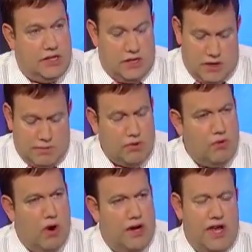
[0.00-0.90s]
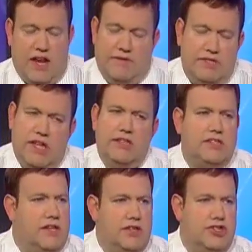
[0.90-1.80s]
Number 1, and I've said this
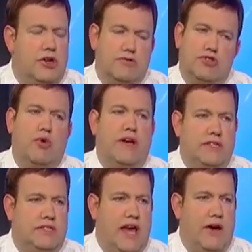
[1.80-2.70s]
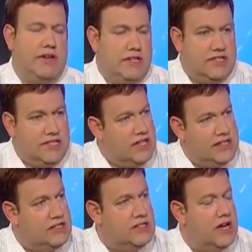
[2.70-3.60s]
on the show twice now, and he still
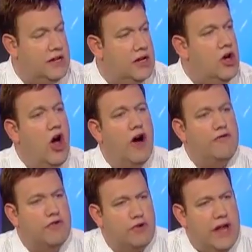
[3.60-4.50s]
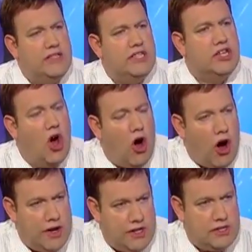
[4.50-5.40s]
hasn't done it, a forensic
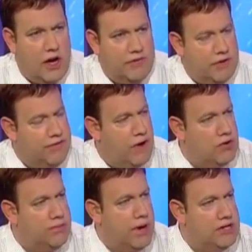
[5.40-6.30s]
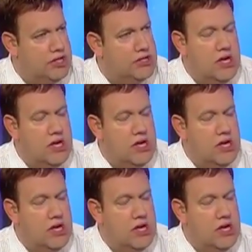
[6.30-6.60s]
audit of the federal budget.